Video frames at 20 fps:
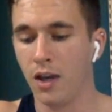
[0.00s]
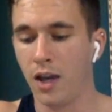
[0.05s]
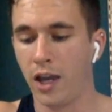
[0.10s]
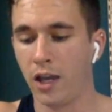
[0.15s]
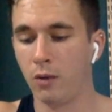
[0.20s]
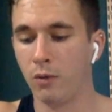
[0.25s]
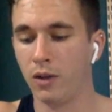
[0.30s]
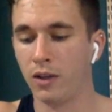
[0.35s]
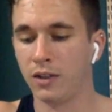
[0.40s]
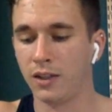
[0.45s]

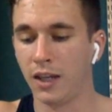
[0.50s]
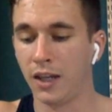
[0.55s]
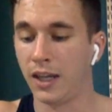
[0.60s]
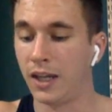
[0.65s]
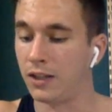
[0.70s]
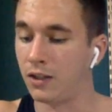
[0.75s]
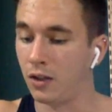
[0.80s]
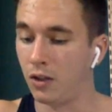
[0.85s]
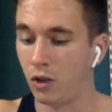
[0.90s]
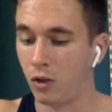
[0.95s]
I always say,
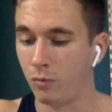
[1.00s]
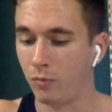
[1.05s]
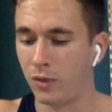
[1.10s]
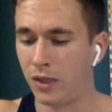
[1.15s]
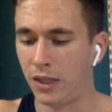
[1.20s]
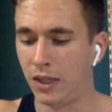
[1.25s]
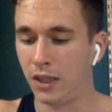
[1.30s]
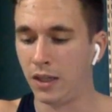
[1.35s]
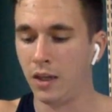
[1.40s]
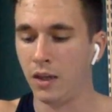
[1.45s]
get to know
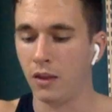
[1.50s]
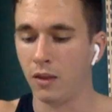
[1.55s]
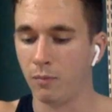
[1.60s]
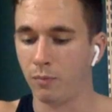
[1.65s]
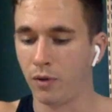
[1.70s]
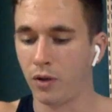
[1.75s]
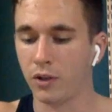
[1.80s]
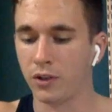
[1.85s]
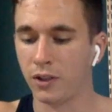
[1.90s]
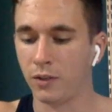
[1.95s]
me, the
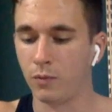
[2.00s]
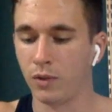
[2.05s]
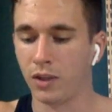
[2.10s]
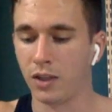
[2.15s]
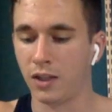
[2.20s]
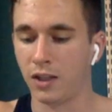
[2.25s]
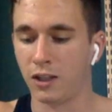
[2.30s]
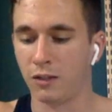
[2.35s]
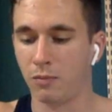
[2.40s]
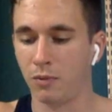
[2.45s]
person with
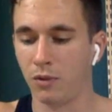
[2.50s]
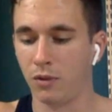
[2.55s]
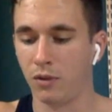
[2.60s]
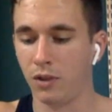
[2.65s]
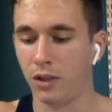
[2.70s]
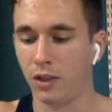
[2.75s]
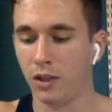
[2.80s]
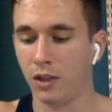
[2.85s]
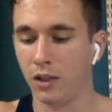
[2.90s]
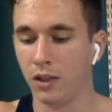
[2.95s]
the
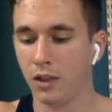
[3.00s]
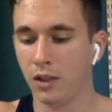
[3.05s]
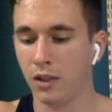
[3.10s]
disability.